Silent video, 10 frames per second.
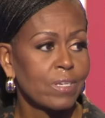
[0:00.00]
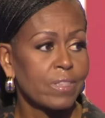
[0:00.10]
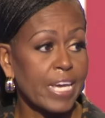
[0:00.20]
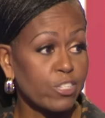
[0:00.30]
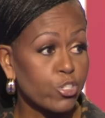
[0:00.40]

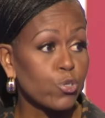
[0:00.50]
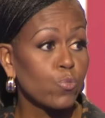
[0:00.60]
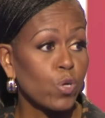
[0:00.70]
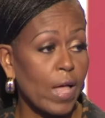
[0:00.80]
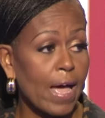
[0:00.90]
They too
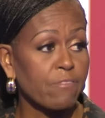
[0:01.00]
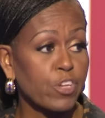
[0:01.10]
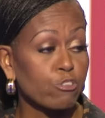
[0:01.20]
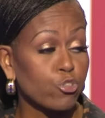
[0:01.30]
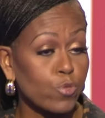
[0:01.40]
will have
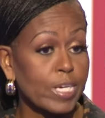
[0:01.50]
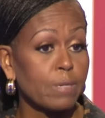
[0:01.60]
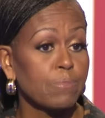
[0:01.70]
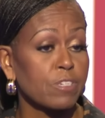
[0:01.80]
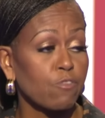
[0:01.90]
their
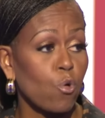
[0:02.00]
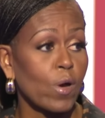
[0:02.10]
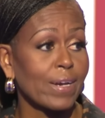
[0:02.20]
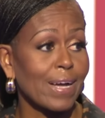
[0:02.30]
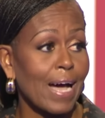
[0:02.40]
dreams of
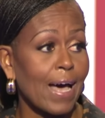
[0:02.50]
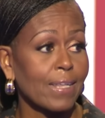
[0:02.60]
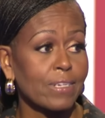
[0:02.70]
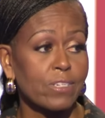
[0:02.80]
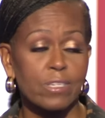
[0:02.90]
going to
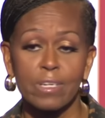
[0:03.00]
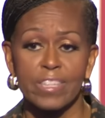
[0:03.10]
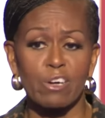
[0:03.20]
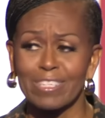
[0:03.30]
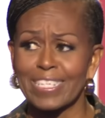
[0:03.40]
college.
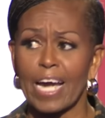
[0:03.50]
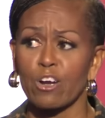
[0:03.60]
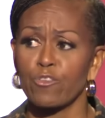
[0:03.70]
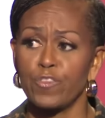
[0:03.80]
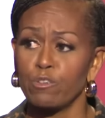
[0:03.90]
Their
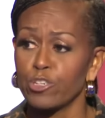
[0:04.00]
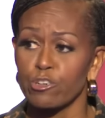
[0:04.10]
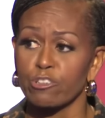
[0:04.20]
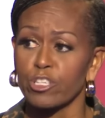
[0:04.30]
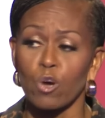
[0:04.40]
entire
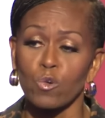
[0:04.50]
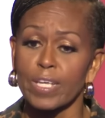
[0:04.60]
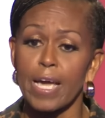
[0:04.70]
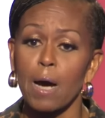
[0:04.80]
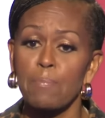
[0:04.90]
futures
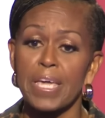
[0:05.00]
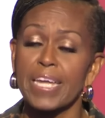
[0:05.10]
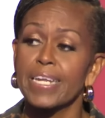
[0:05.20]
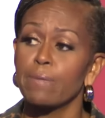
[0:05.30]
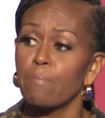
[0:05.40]
totally
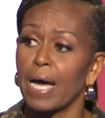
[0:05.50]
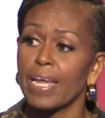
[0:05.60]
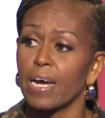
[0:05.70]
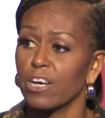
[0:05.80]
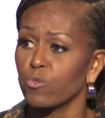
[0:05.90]
upended by
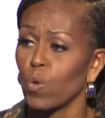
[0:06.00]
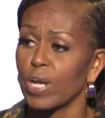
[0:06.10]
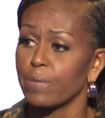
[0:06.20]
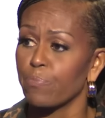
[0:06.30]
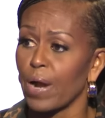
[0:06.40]
an
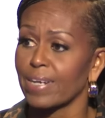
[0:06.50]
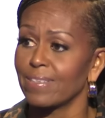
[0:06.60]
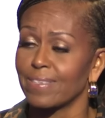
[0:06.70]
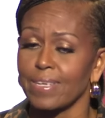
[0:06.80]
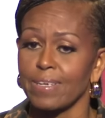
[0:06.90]
unwanted
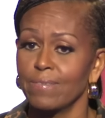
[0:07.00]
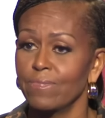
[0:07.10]
pregnancy.